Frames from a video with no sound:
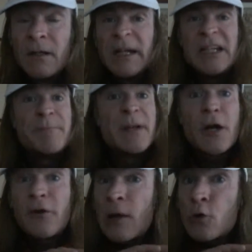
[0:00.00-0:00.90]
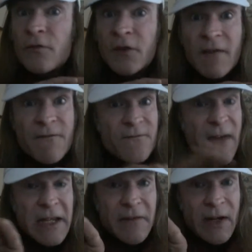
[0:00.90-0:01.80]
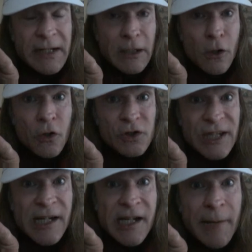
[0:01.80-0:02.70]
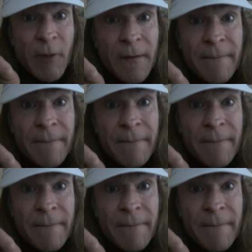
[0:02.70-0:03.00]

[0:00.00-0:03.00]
He's been around for a very, very long time.